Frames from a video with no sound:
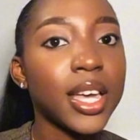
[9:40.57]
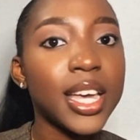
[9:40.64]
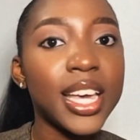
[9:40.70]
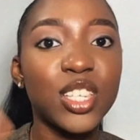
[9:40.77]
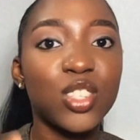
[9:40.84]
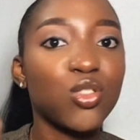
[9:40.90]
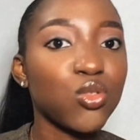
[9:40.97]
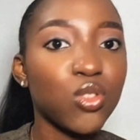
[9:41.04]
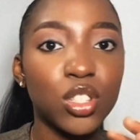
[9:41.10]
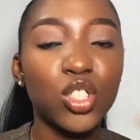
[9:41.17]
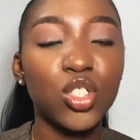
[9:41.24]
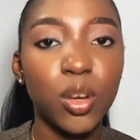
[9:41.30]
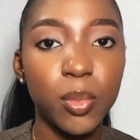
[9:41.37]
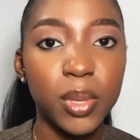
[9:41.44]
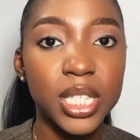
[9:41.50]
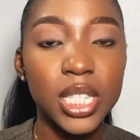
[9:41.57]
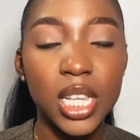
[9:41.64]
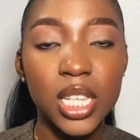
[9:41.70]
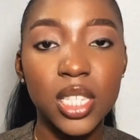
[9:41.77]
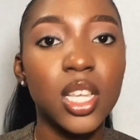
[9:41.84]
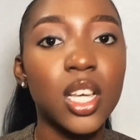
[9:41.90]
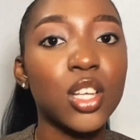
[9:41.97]
It's not your
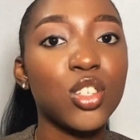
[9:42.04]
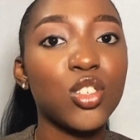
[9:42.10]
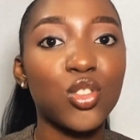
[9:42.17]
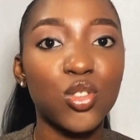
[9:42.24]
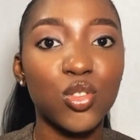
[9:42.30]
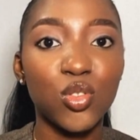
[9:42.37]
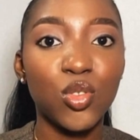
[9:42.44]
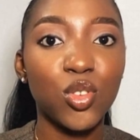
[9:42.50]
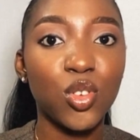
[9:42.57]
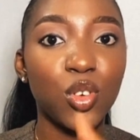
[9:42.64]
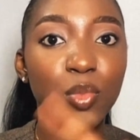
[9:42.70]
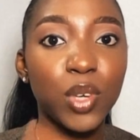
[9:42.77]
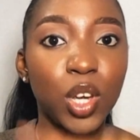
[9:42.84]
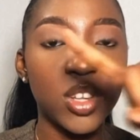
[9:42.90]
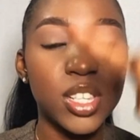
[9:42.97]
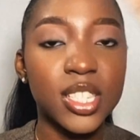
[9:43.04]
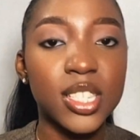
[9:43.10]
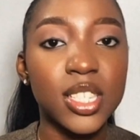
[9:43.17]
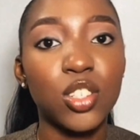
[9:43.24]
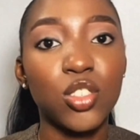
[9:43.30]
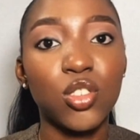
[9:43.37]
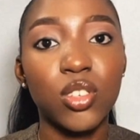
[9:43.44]
business to be
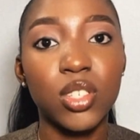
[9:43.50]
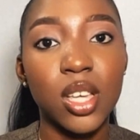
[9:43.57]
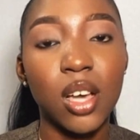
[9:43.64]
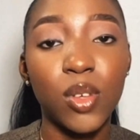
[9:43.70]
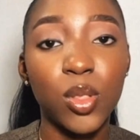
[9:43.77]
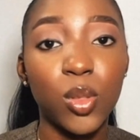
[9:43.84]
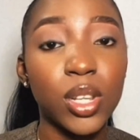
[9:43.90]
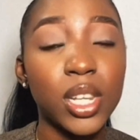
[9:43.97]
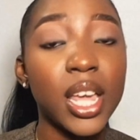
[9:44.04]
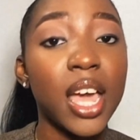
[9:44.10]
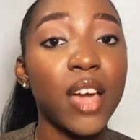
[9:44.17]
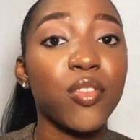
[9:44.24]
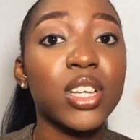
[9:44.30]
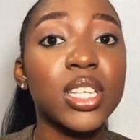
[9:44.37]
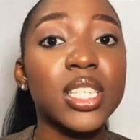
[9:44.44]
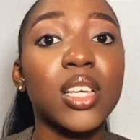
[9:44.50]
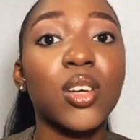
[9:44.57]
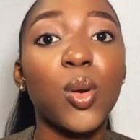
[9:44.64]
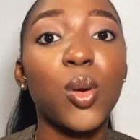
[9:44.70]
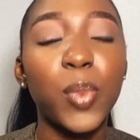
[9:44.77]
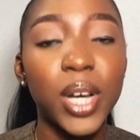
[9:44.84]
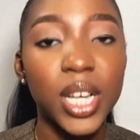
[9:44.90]
concerning yourself with what every
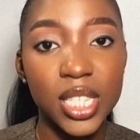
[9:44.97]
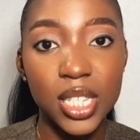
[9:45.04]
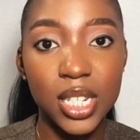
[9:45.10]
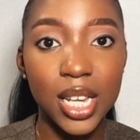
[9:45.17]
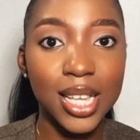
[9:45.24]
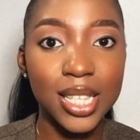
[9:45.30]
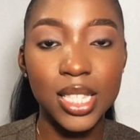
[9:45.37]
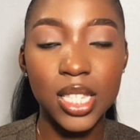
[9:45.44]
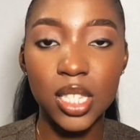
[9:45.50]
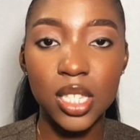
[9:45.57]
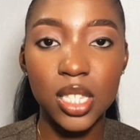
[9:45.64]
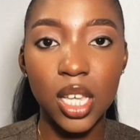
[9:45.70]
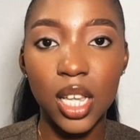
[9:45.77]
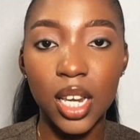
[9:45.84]
single person has to say.